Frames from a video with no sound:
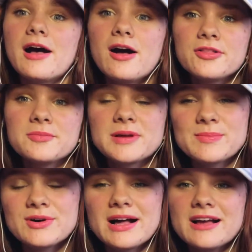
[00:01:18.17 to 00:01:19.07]
Other
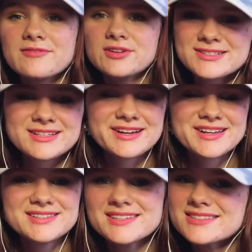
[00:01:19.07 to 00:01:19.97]
people have different
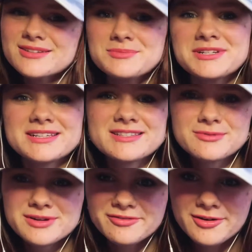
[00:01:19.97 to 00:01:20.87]
signs. Someone is the
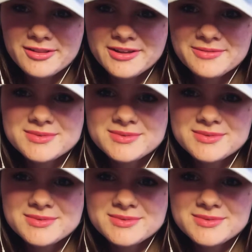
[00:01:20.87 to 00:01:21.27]
one for them,